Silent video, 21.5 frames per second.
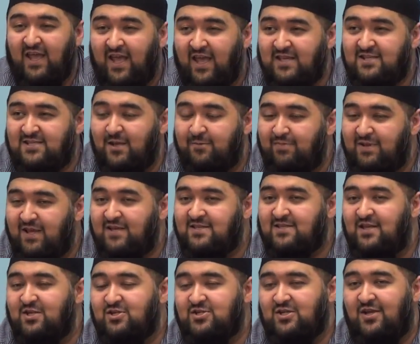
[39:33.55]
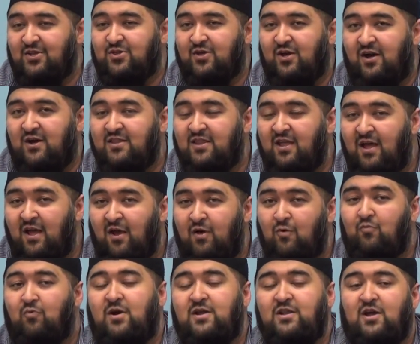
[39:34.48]
is Iblis and Shaitan
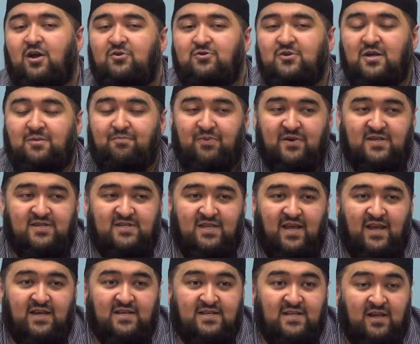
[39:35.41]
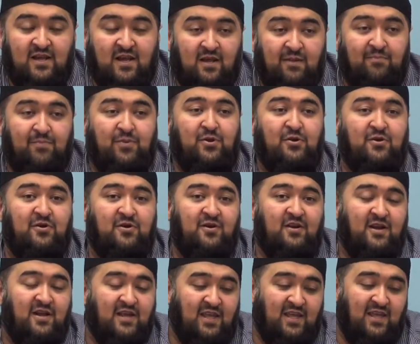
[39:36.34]
100%
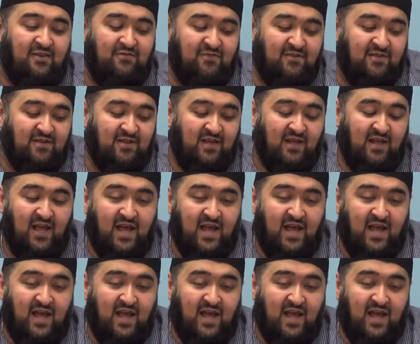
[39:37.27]
pure evil?